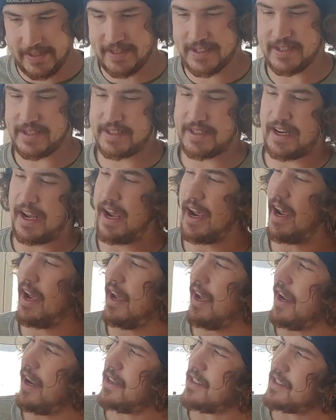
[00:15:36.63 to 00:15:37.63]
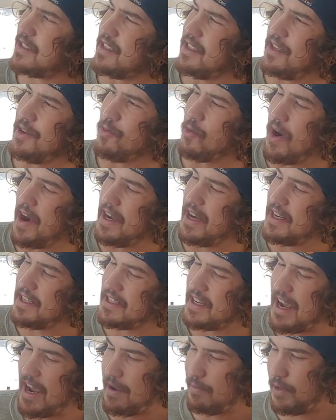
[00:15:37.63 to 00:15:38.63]
This is an LCD writing
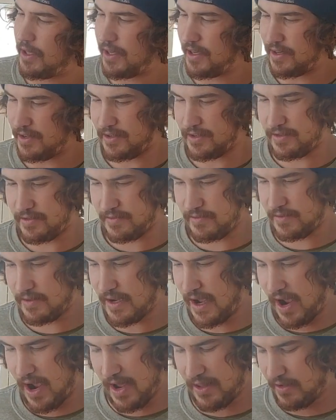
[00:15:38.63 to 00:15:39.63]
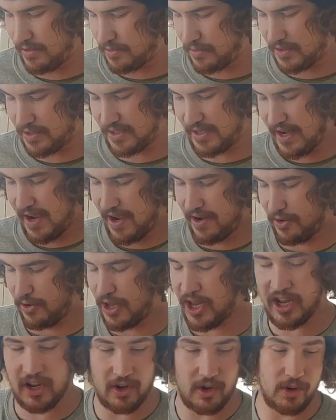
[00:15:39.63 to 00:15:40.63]
tablet. This was, again,
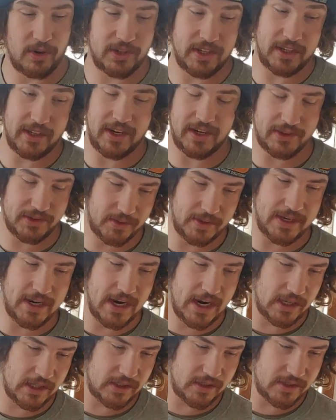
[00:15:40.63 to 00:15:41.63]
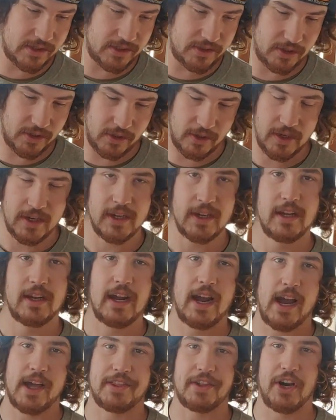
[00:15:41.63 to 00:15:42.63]
only like $3, so
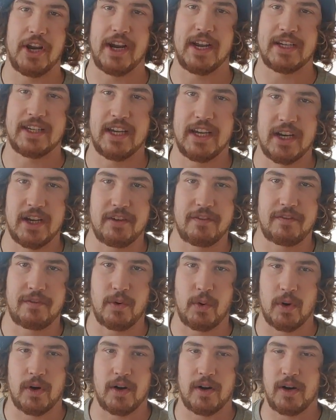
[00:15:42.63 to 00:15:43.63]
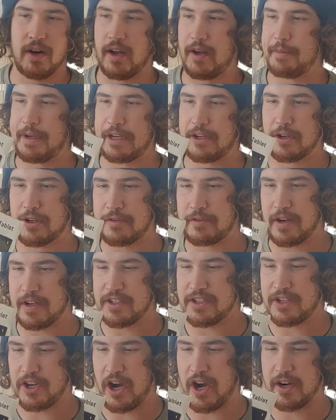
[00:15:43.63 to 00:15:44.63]
I thought I'd get it for my
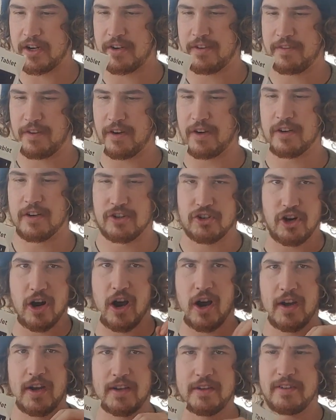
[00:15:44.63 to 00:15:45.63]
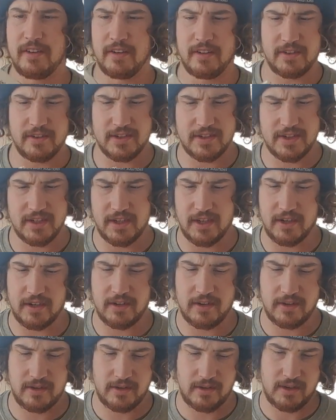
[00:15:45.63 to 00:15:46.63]
girlfriend's daughter, for her to draw on and
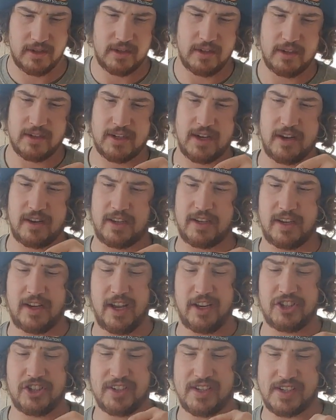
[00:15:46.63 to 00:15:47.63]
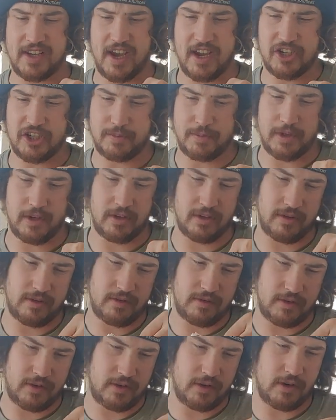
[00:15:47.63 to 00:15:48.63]
see, kind of like an Etch-a-Sketch, but,
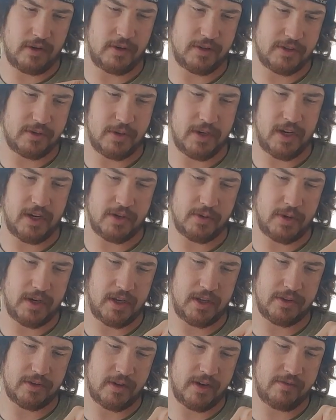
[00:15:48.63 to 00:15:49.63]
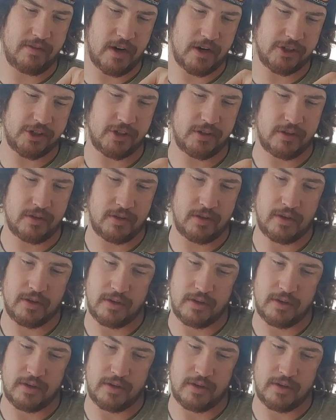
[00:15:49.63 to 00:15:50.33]
you know, a 2023 version.